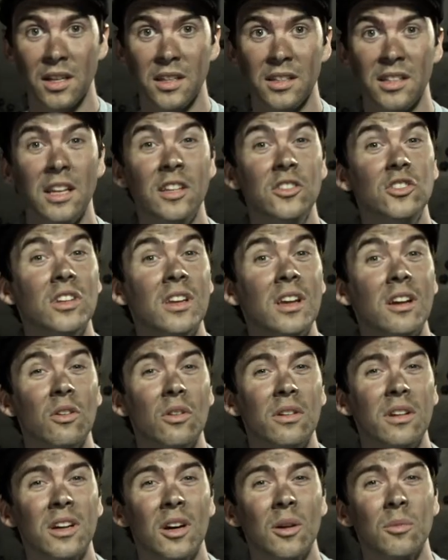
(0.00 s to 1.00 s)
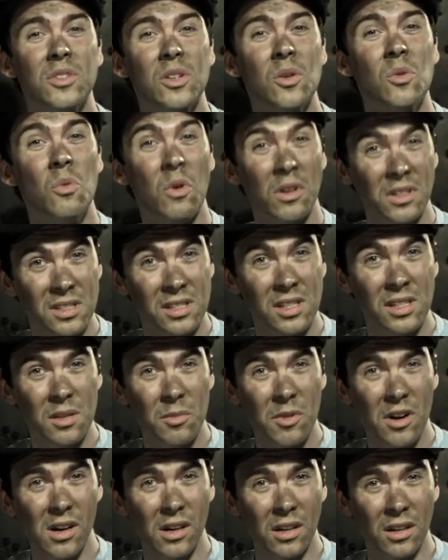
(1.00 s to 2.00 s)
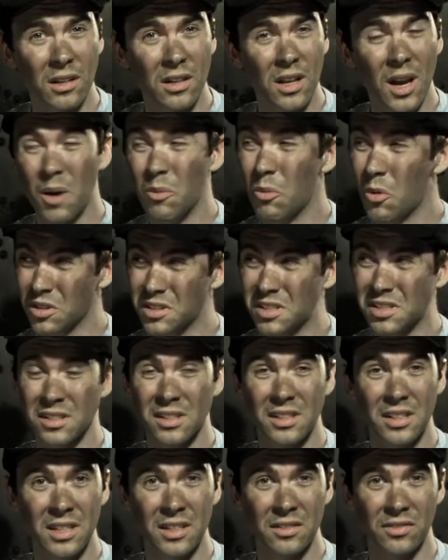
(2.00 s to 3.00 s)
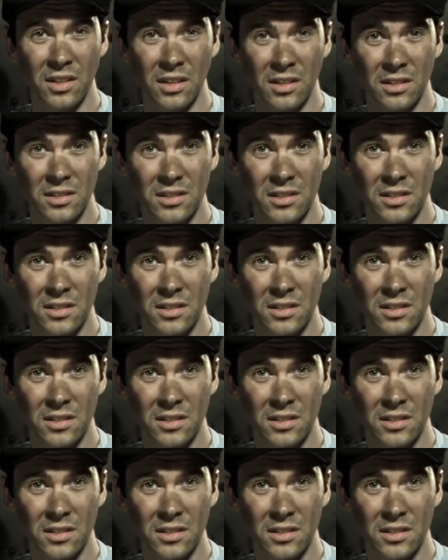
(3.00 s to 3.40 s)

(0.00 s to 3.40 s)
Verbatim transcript: The engineer only comes out once in the morning and once in the evening.